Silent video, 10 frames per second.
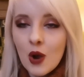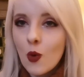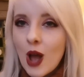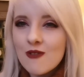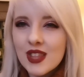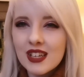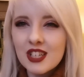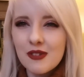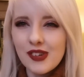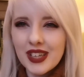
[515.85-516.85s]
Whatever they're
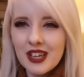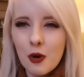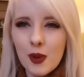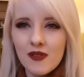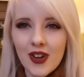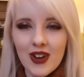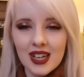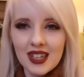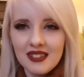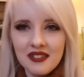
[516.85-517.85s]
doing, it will be very
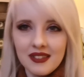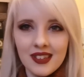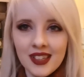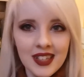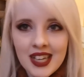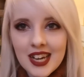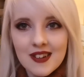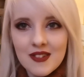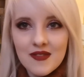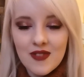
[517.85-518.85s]
like
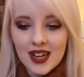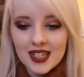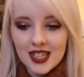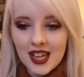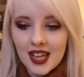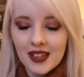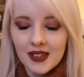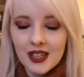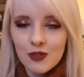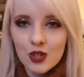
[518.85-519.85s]
and frantic, and
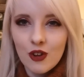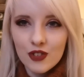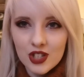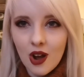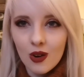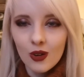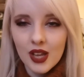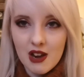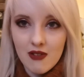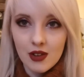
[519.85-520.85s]
then they'll sort of start
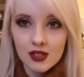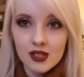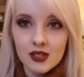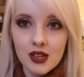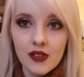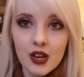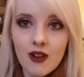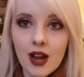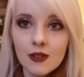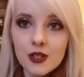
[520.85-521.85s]
looking around and sniffing
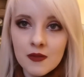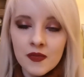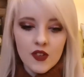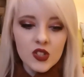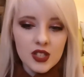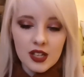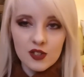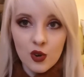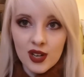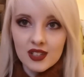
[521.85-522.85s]
around. If you're still in
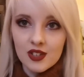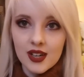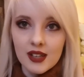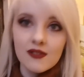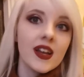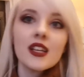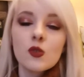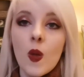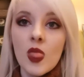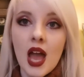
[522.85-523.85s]
toilet training phase,
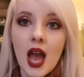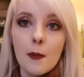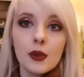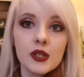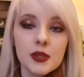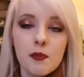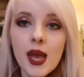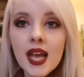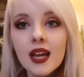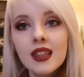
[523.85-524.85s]
when that happens,
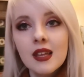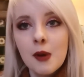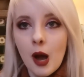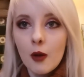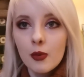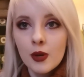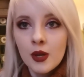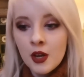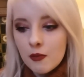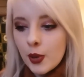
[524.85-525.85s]
pick them up,
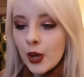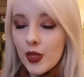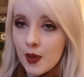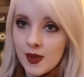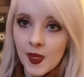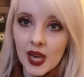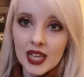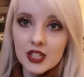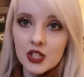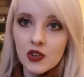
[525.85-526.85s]
put them in the
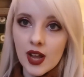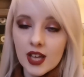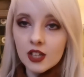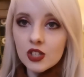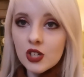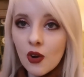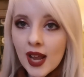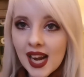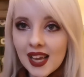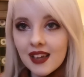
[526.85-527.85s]
litter tray,
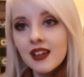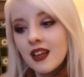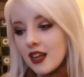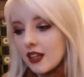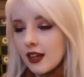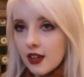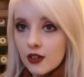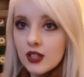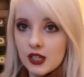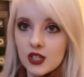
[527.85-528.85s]
toilet, like go
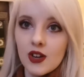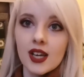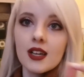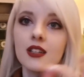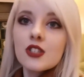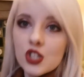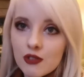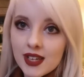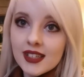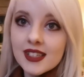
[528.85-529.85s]
to the toilet,
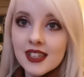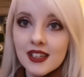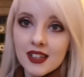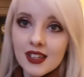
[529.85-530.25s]
treat.